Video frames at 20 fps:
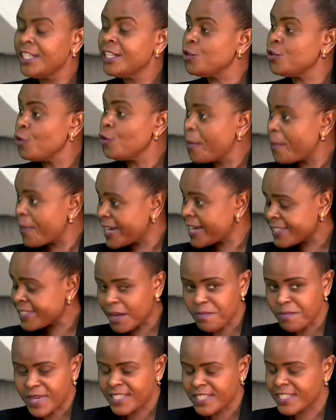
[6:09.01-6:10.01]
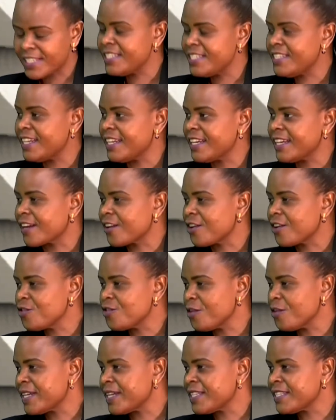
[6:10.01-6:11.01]
you will pass a message, like now
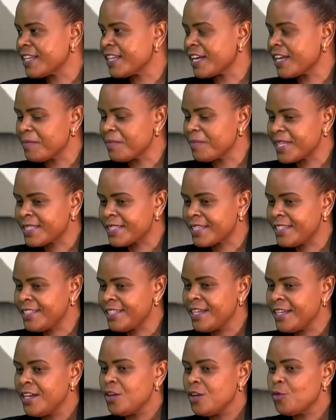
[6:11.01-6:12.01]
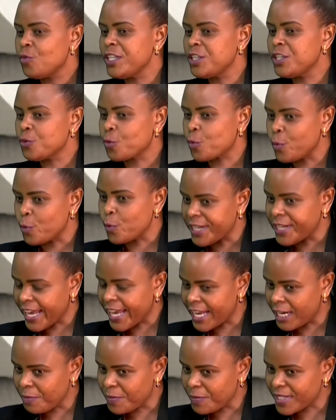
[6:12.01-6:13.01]
you're passing a message which could
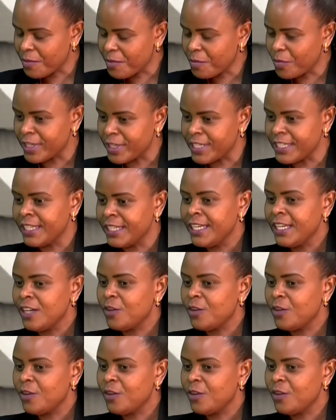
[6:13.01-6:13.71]
help somebody.